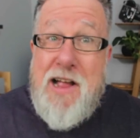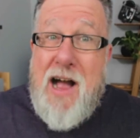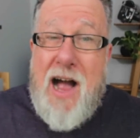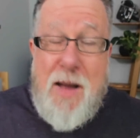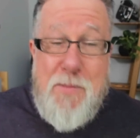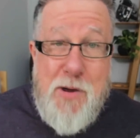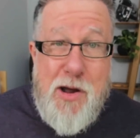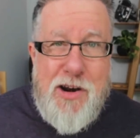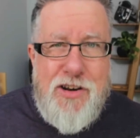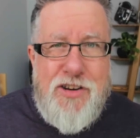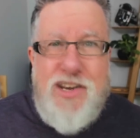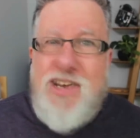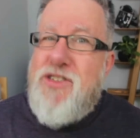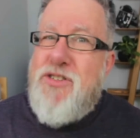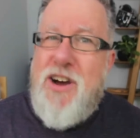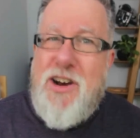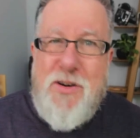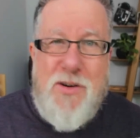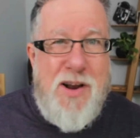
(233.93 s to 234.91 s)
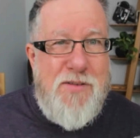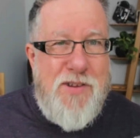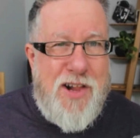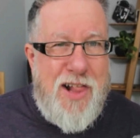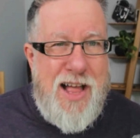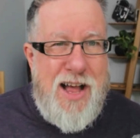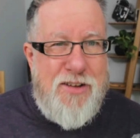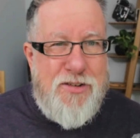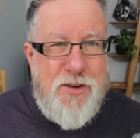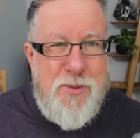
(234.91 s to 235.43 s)
I'm not a teacher. I don't have a
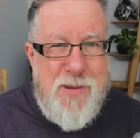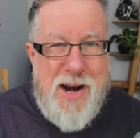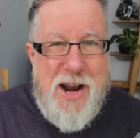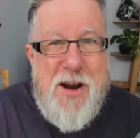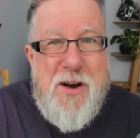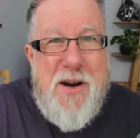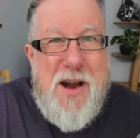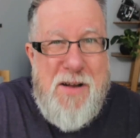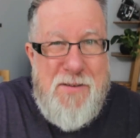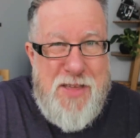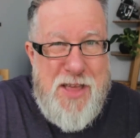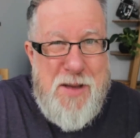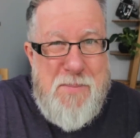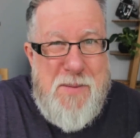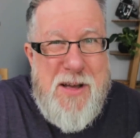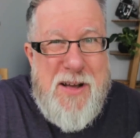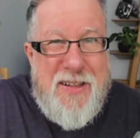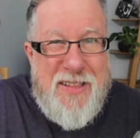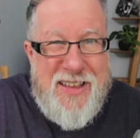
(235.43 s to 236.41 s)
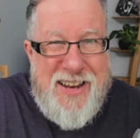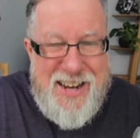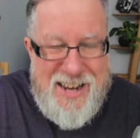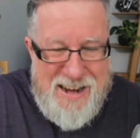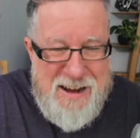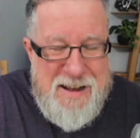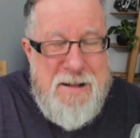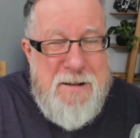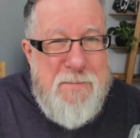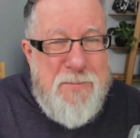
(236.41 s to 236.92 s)
classroom, and I don't have the
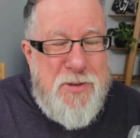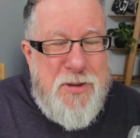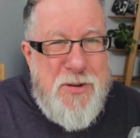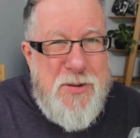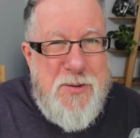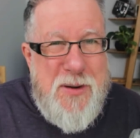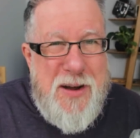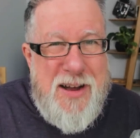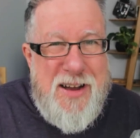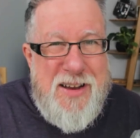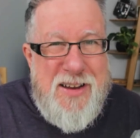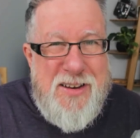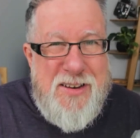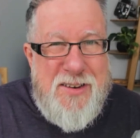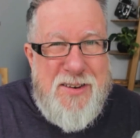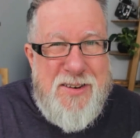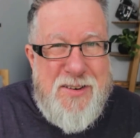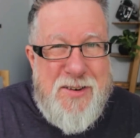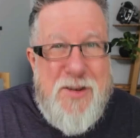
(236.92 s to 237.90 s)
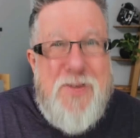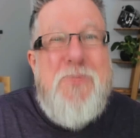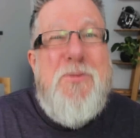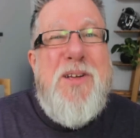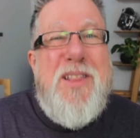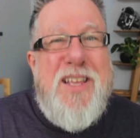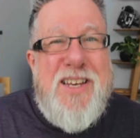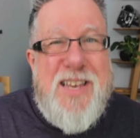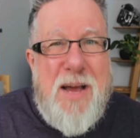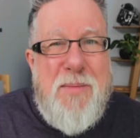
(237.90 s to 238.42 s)
ability to uh, to, to
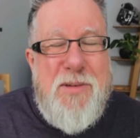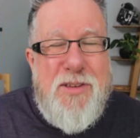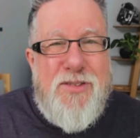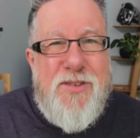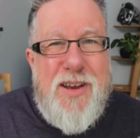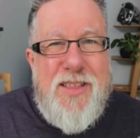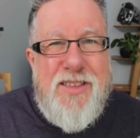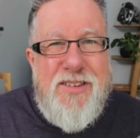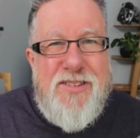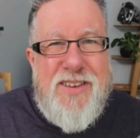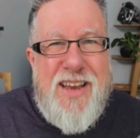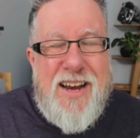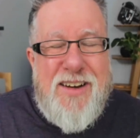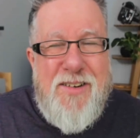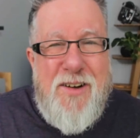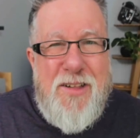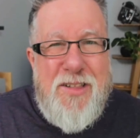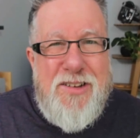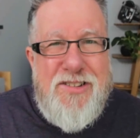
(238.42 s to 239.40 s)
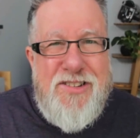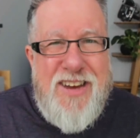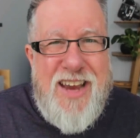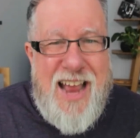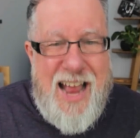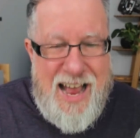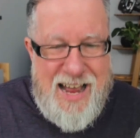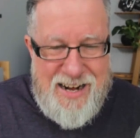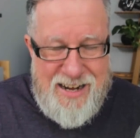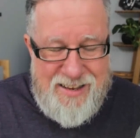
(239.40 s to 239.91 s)
really demonstrate this technology
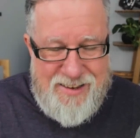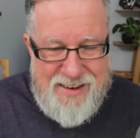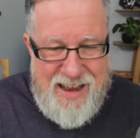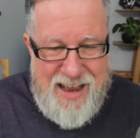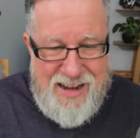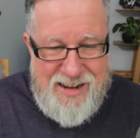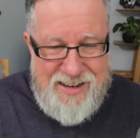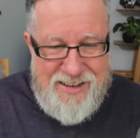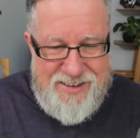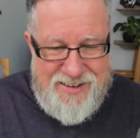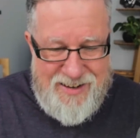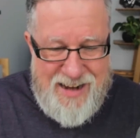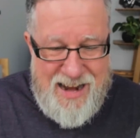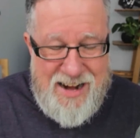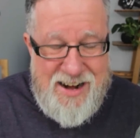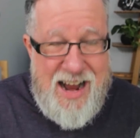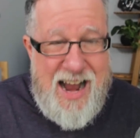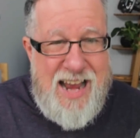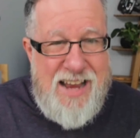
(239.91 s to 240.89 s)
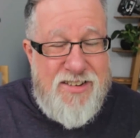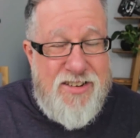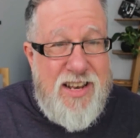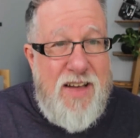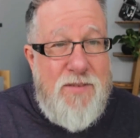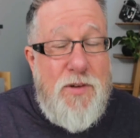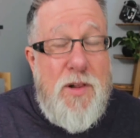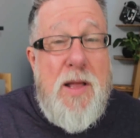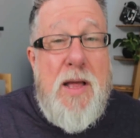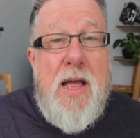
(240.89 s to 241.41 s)
at its at its kind of highest
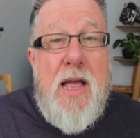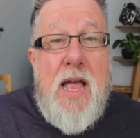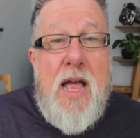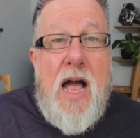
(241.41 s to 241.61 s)
level.